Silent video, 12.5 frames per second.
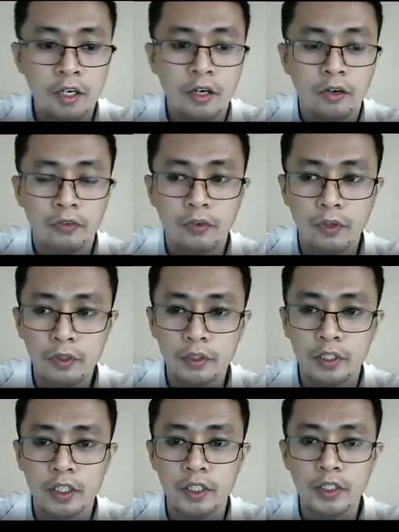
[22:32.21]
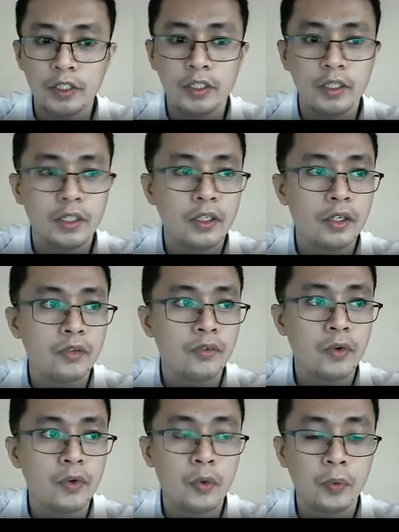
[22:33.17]
folder
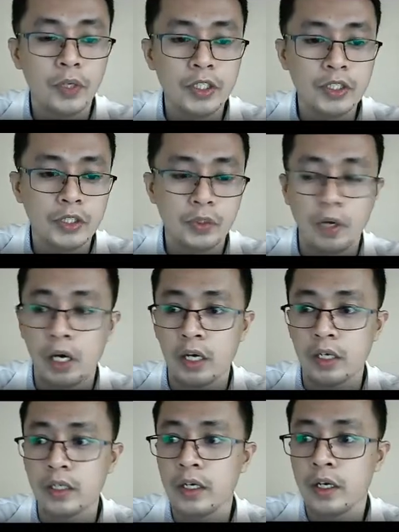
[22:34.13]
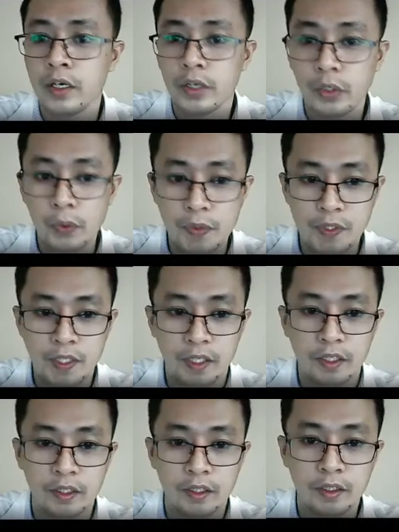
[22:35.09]
for which you are
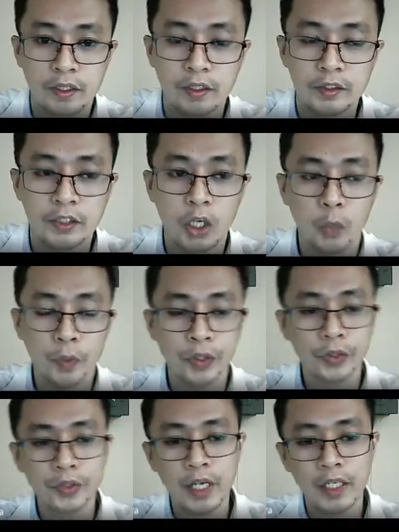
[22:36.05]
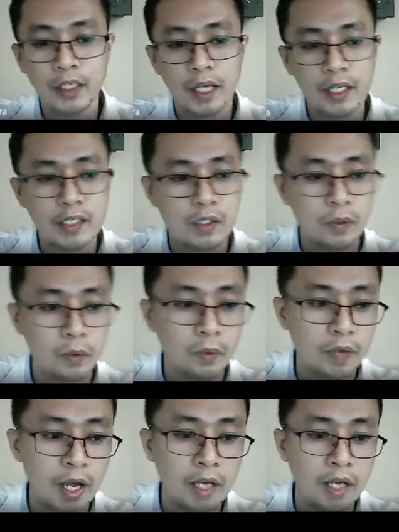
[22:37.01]
using. So when you try class to
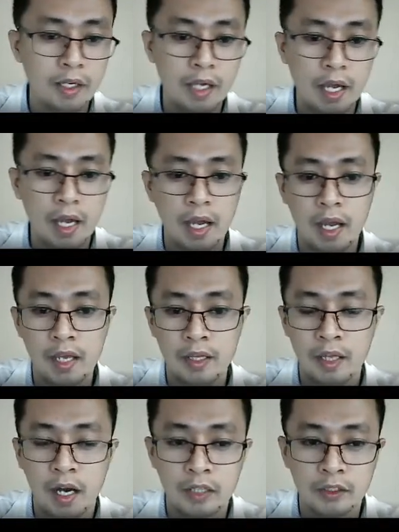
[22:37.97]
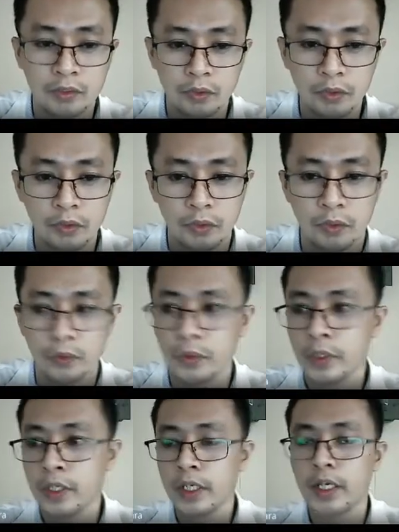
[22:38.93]
run the RStudio,
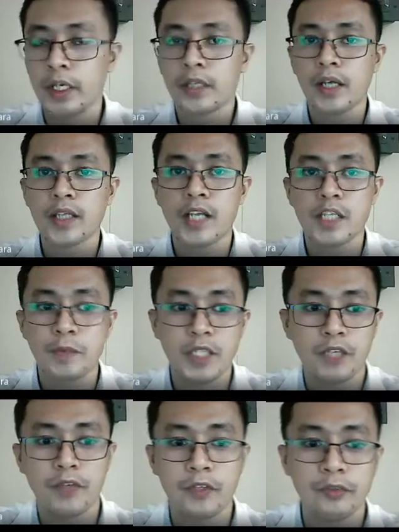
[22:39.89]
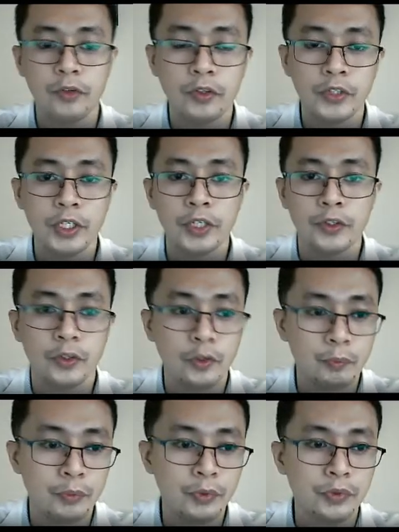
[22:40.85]
it has a specific folder in your
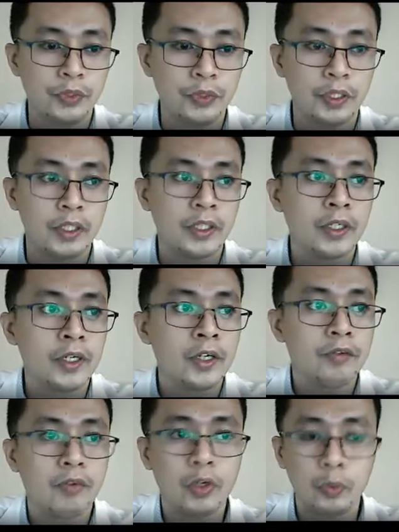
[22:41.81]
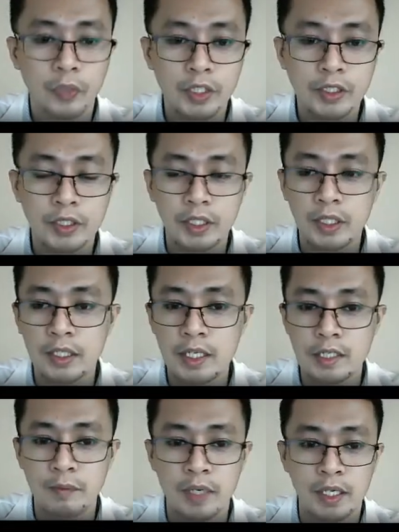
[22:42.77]
computer for which it is
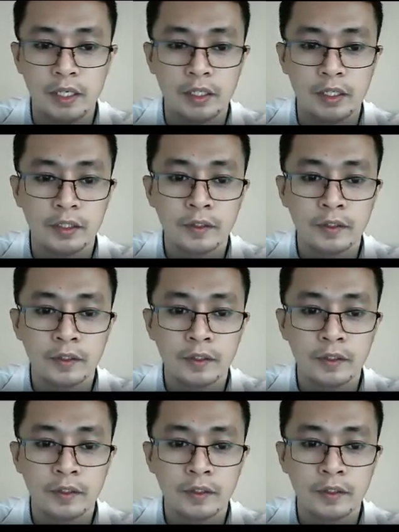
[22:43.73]
being